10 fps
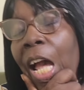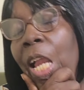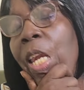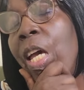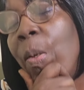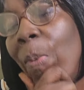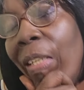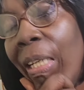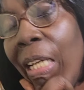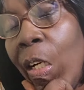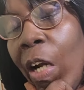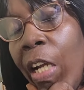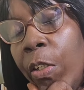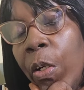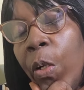Then Mr.
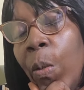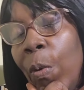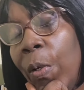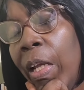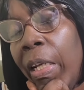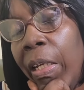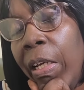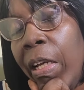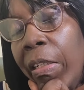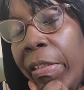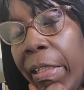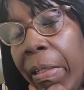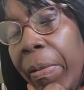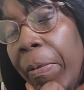Delroy Chuck come out the other day and say,